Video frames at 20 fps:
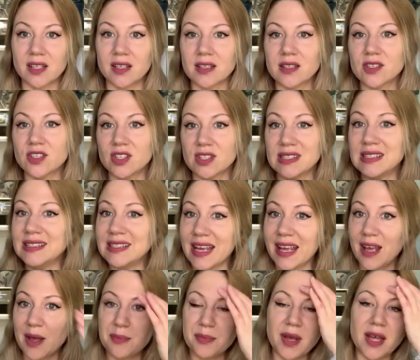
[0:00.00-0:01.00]
it is just
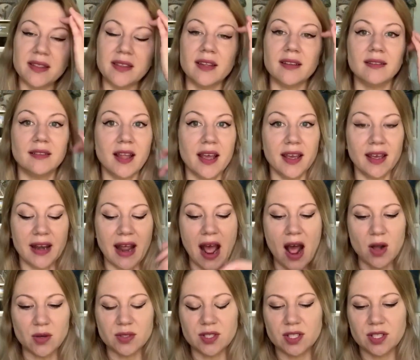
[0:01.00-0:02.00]
damp, and then lay it
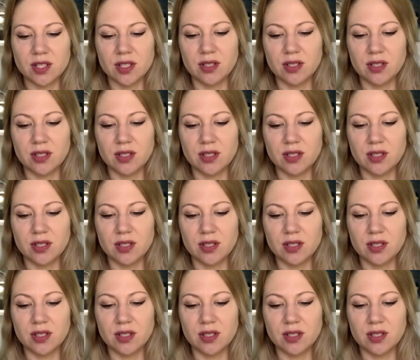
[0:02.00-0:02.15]
out